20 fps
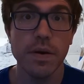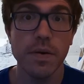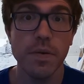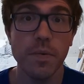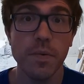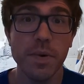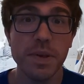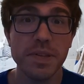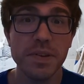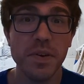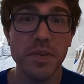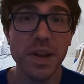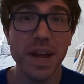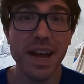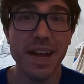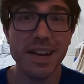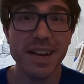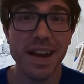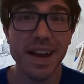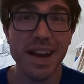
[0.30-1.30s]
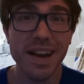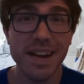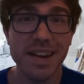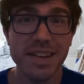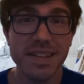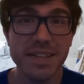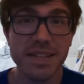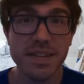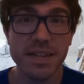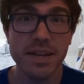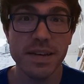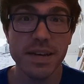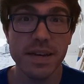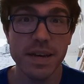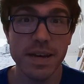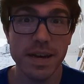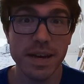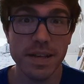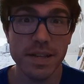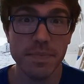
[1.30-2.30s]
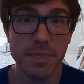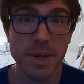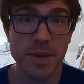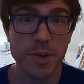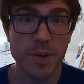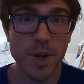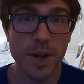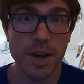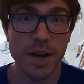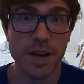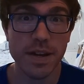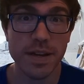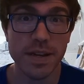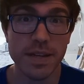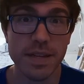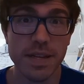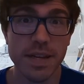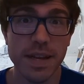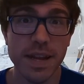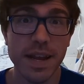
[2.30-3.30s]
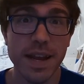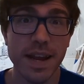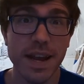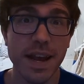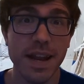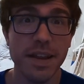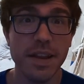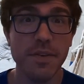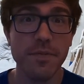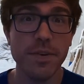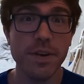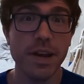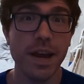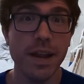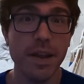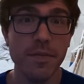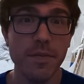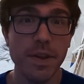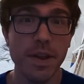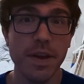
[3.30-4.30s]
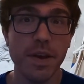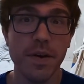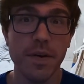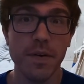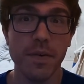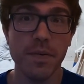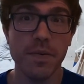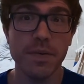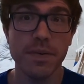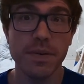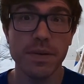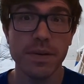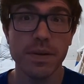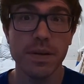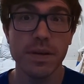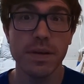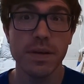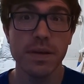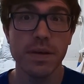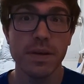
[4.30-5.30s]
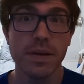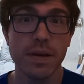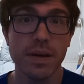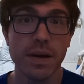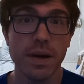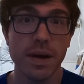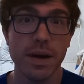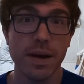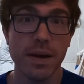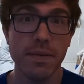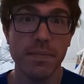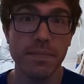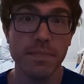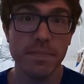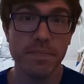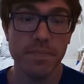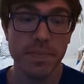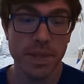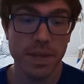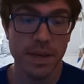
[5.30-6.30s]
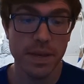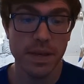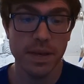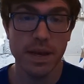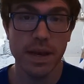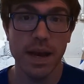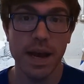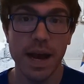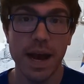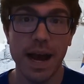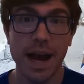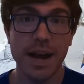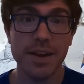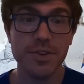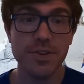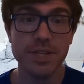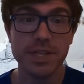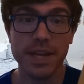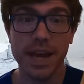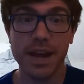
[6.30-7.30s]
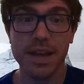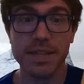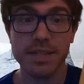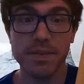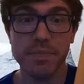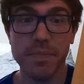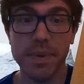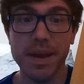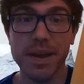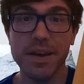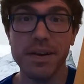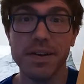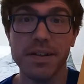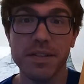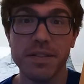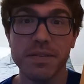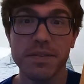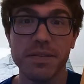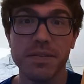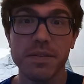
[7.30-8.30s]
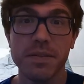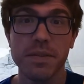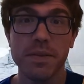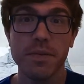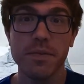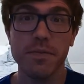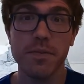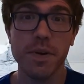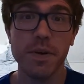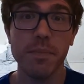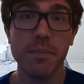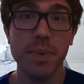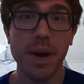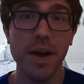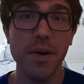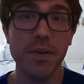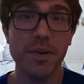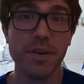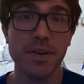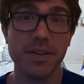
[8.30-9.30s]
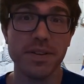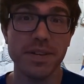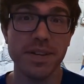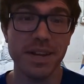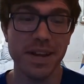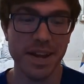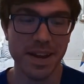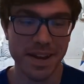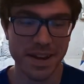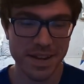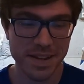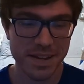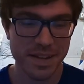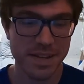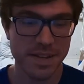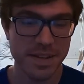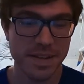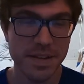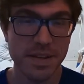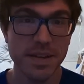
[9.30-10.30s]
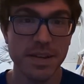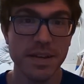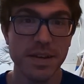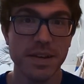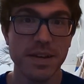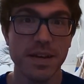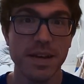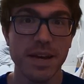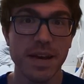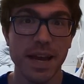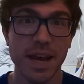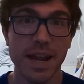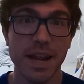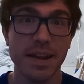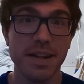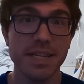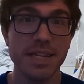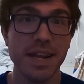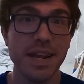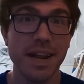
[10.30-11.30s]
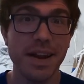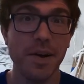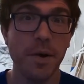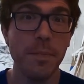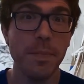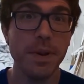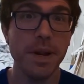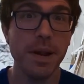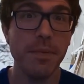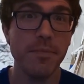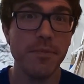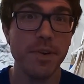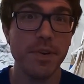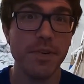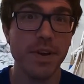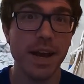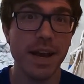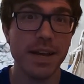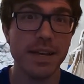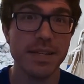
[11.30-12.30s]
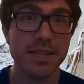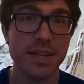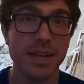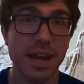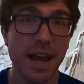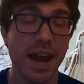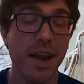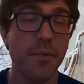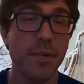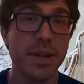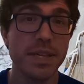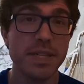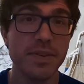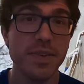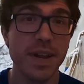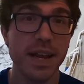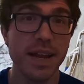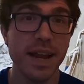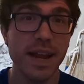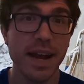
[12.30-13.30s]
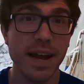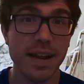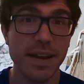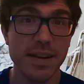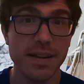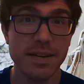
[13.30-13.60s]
What's going on guys? It's me Sean. Today I got a different kind of video. Um, I just got some mail from Powdr today. And I decided I'd open it up for you guys. I want to see what I got.